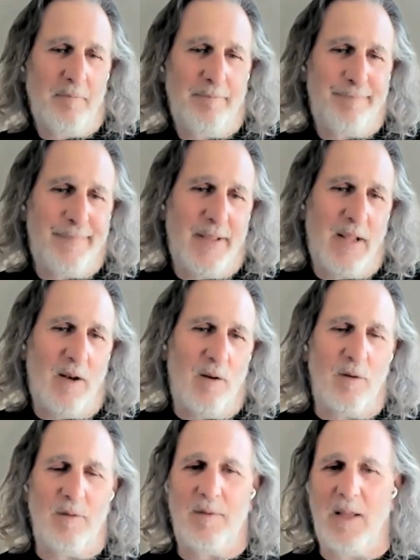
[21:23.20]
But
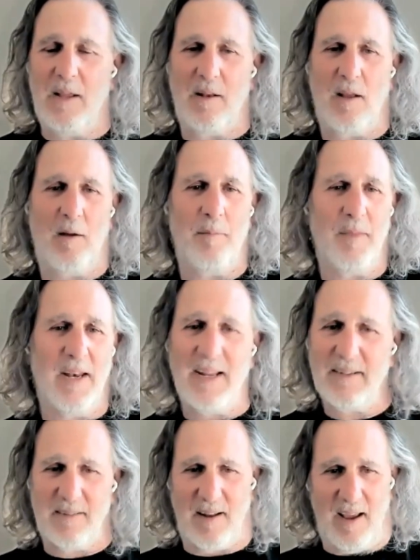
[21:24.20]
they can come the
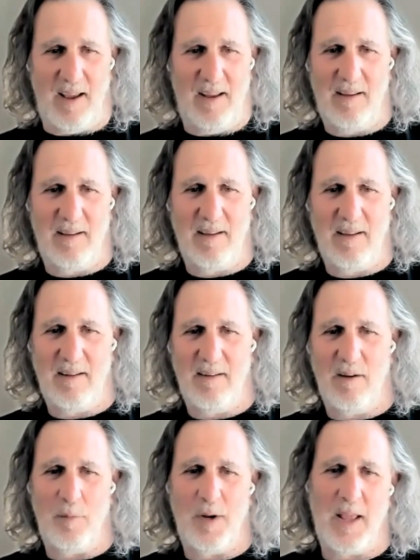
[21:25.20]
next day,
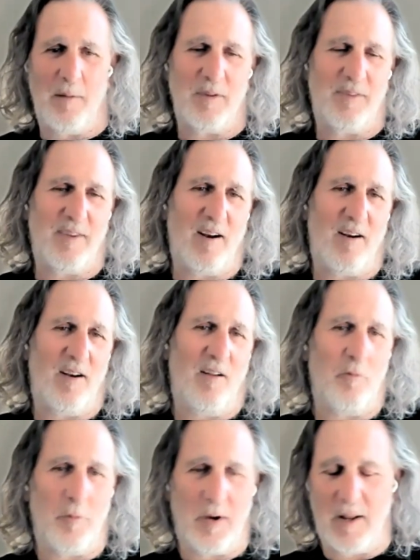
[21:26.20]
and nobody came on
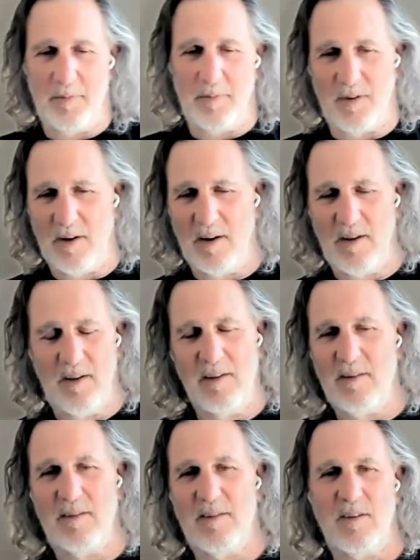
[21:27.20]
Saturday, everybody came Sunday.
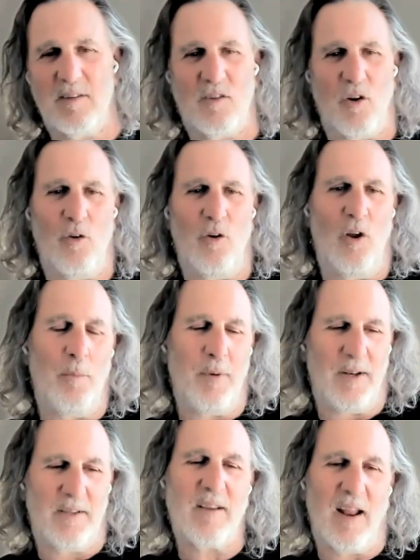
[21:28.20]
You just don't know,
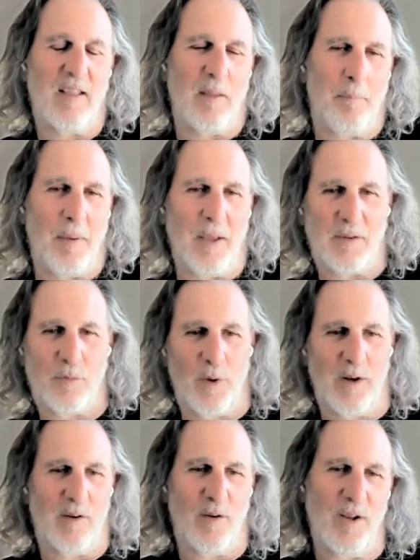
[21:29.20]
but it's kind of the best
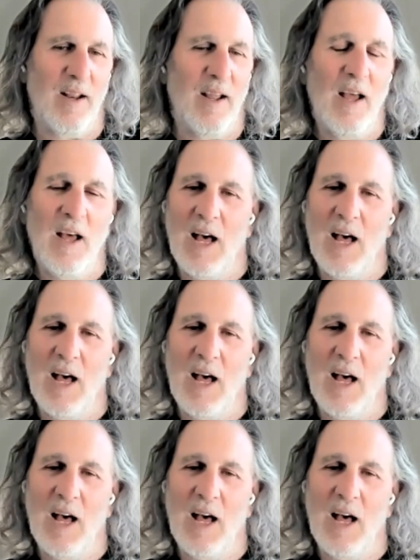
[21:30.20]
way to do it.